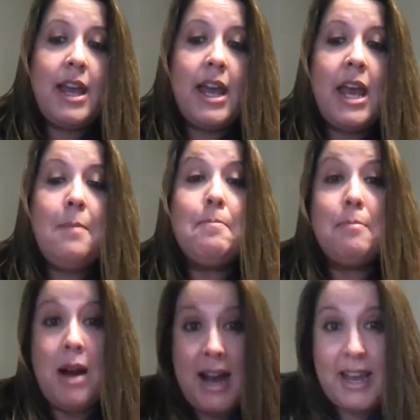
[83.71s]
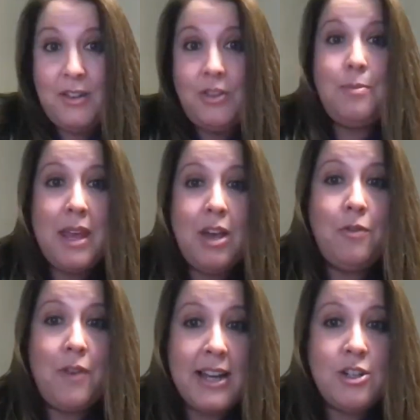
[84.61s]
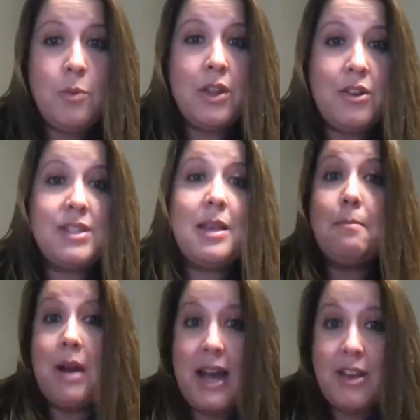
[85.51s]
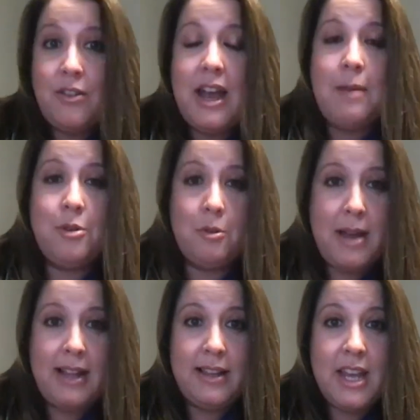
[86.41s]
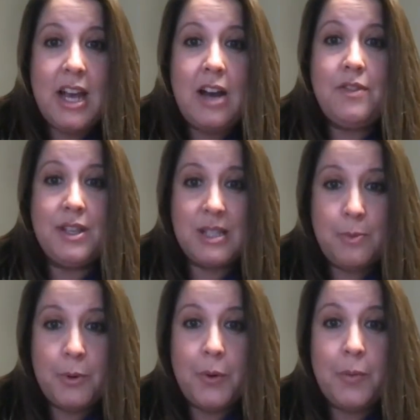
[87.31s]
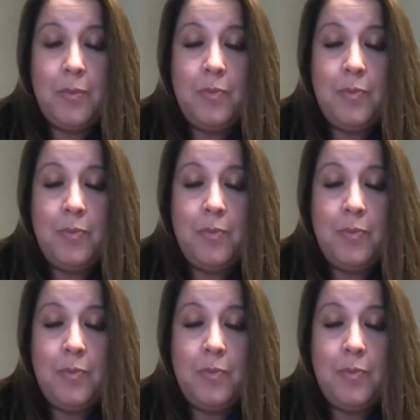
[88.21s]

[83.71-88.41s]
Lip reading: mild male factor where there's a mild abnormality of the sperm.